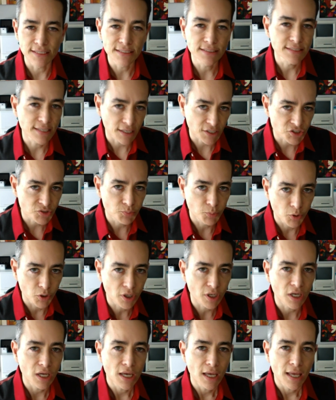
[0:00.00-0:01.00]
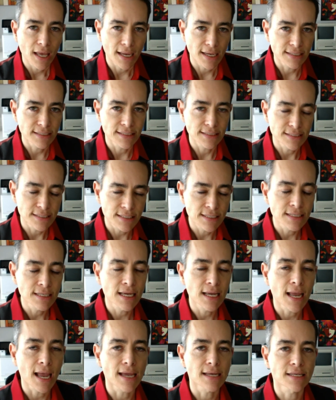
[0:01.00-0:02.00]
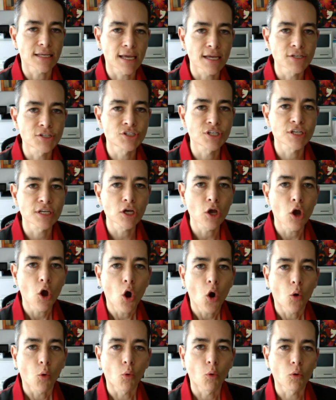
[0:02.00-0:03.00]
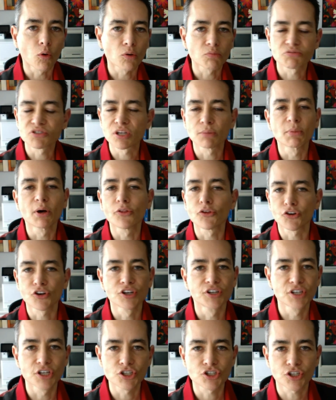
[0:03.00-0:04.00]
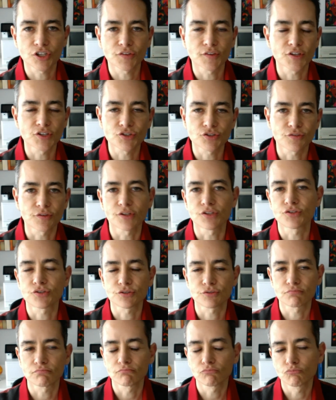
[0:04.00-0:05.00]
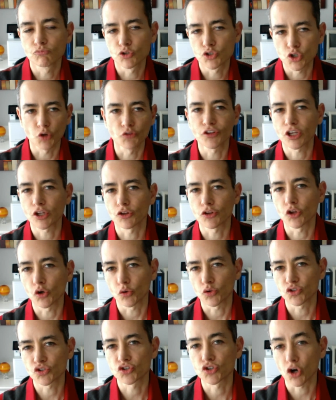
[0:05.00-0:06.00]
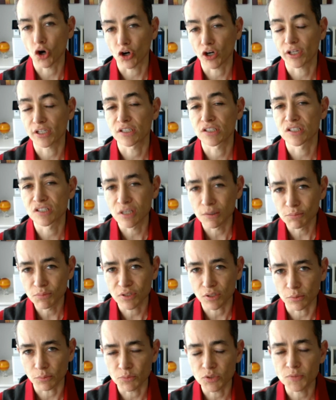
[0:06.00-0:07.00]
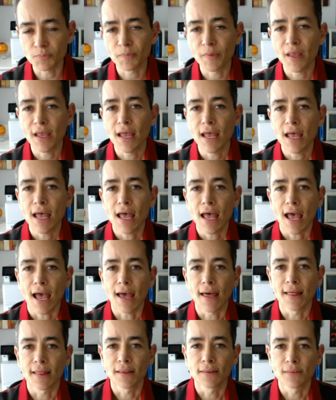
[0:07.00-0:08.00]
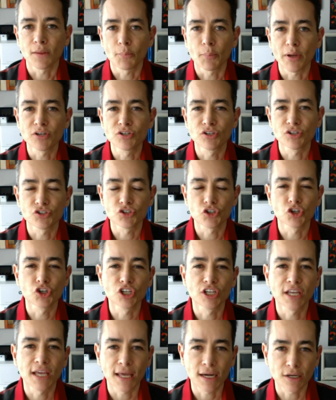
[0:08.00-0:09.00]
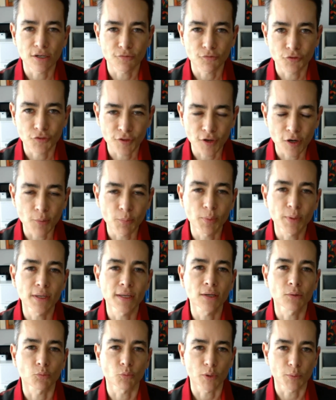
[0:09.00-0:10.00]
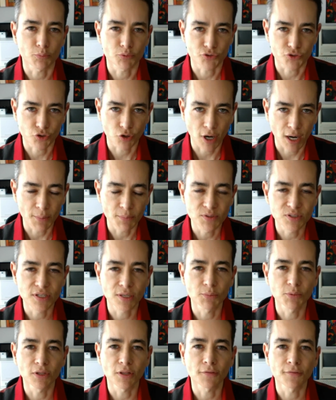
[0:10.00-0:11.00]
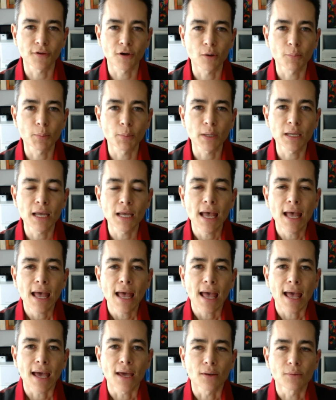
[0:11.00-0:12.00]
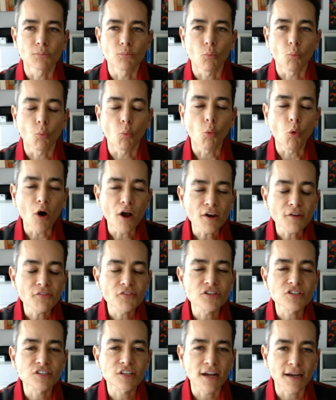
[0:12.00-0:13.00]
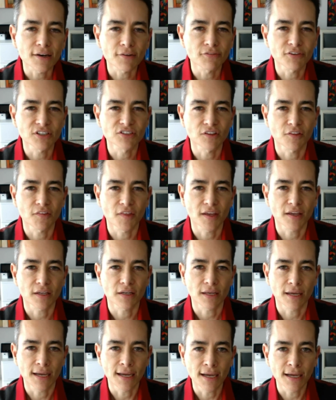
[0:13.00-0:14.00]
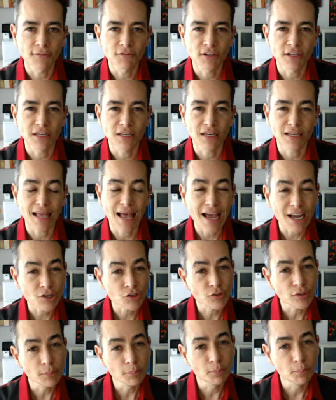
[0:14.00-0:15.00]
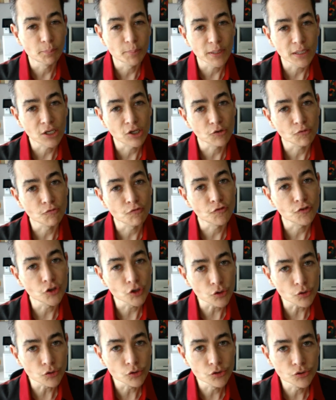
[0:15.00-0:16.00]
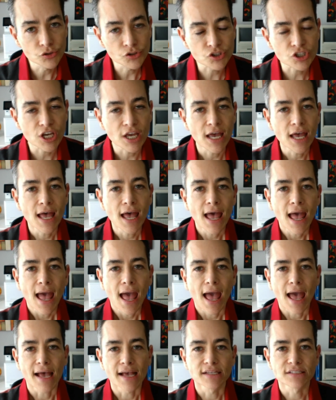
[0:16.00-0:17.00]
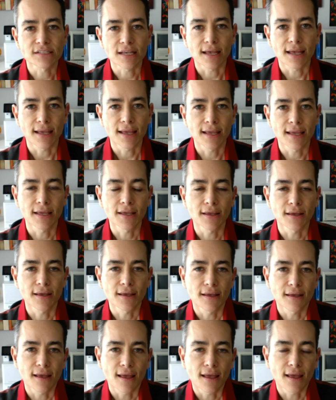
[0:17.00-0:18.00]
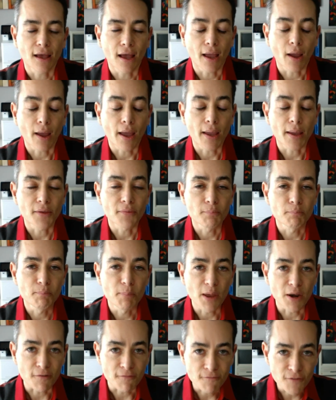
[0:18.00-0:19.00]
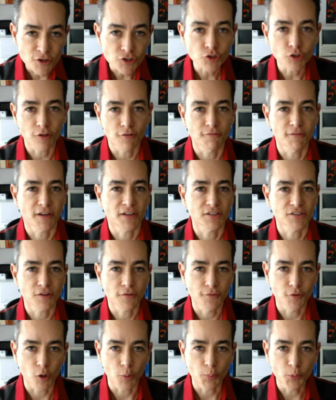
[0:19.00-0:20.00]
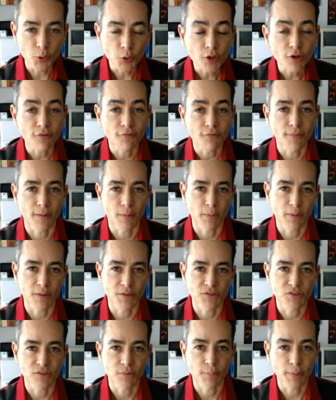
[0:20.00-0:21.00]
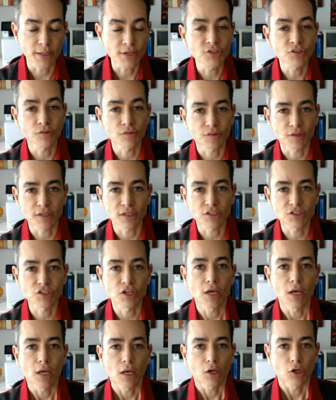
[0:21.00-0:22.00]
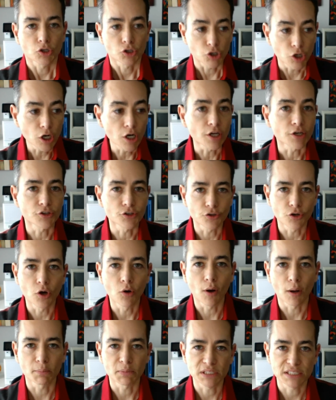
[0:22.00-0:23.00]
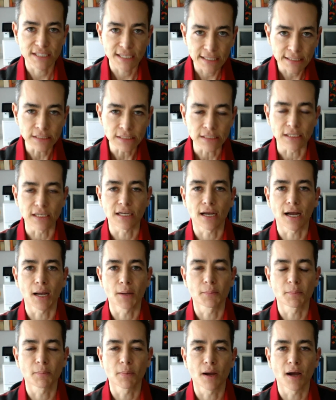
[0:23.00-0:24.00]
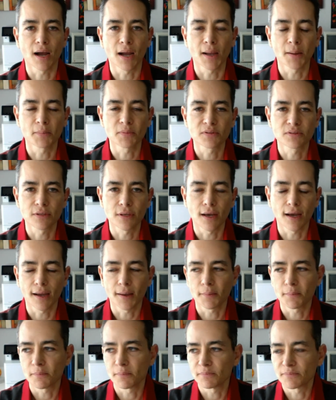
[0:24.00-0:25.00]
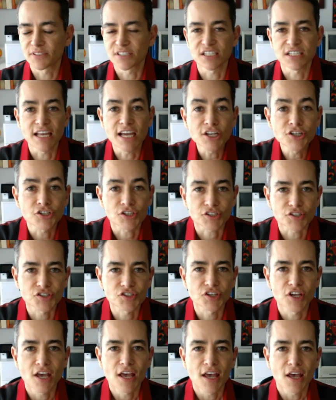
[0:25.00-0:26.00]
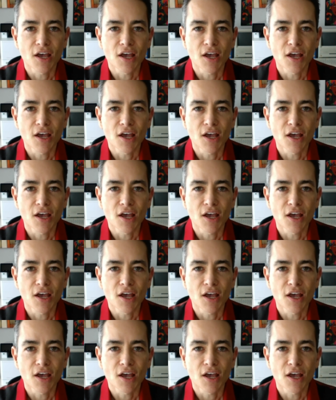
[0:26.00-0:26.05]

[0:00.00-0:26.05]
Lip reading: textbook ADD, ADHD, or some other condition that's resulting in those target symptoms, and the patient is a good candidate for therapy, and we prescribe stimulant therapy. And one of the side effects that they can have can actually be confused as a beneficial effect, as a therapeutic effect, because the patient thinks, good, I'm attending, I'm tenacious,